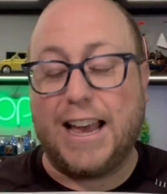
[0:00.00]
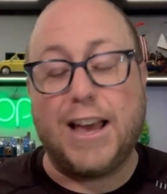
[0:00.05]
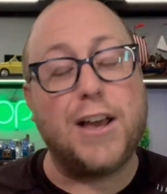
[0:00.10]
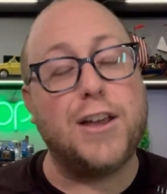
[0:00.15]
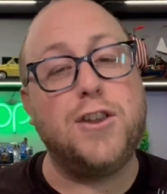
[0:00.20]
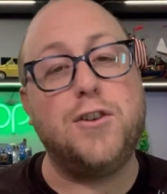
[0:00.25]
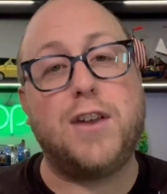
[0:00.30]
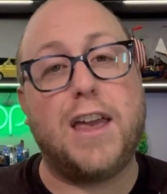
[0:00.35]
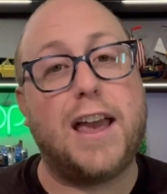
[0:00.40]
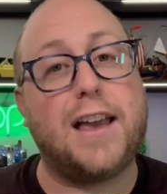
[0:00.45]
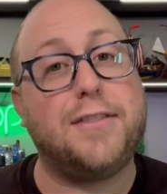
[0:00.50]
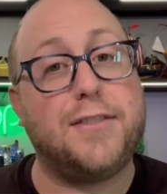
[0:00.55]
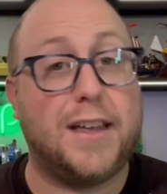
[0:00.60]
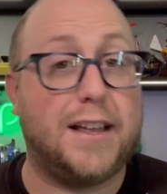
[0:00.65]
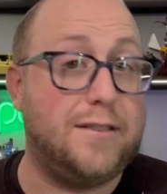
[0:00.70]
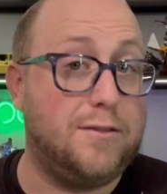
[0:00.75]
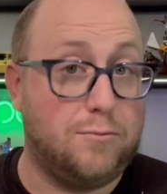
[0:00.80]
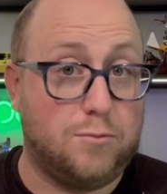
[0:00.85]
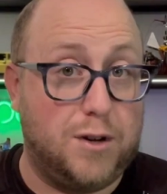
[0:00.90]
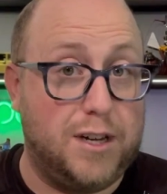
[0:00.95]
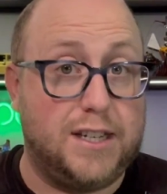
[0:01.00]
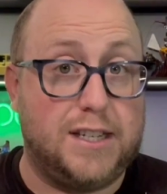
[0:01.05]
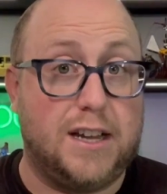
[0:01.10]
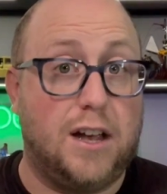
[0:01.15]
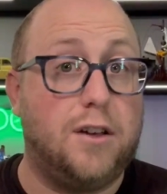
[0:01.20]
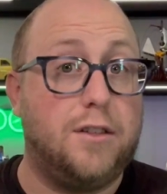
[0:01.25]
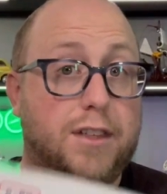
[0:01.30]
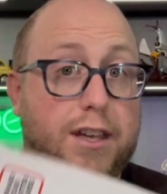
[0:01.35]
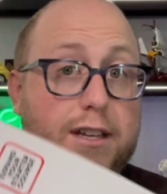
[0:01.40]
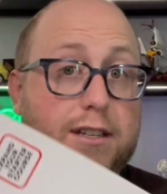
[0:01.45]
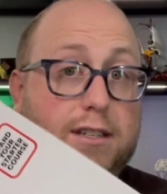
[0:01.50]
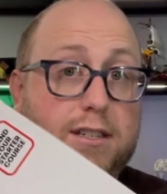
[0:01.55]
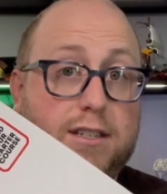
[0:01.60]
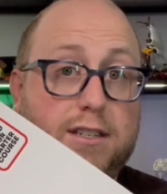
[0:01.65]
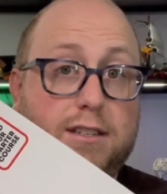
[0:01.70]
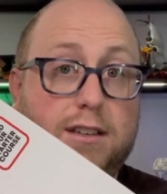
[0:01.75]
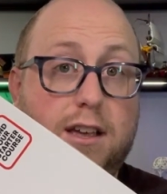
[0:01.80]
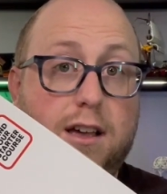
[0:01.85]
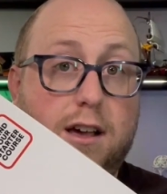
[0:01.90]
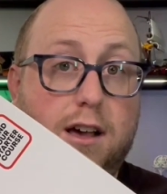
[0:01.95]
you can't then resell
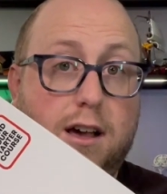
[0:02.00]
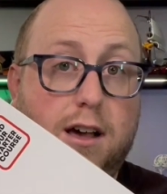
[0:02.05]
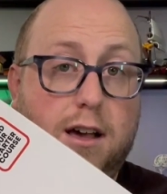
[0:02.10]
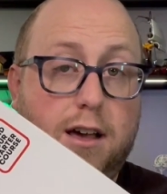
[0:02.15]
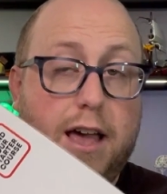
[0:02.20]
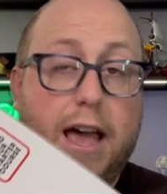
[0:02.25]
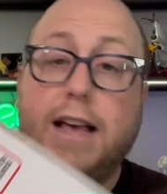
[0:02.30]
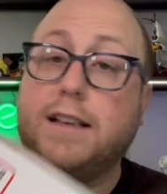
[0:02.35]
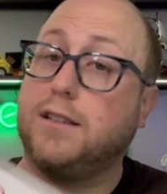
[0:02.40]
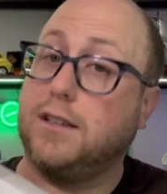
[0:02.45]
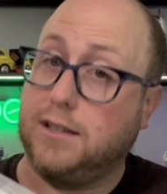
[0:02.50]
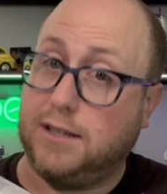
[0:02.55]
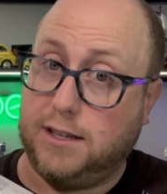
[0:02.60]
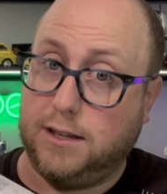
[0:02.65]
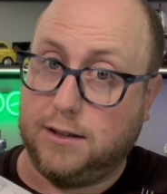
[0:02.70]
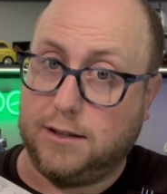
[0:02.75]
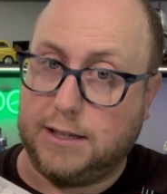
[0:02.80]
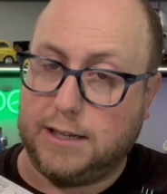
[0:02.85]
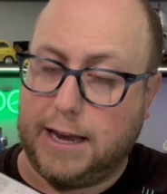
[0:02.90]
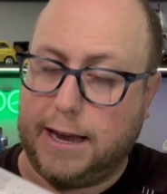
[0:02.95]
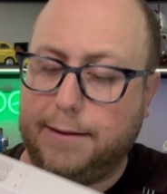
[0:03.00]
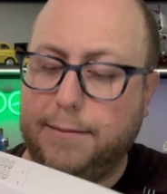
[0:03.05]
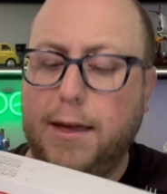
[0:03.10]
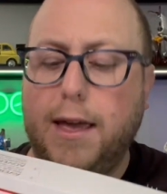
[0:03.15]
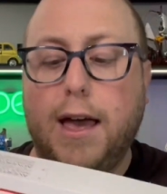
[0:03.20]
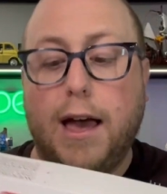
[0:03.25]
this as a sealed set.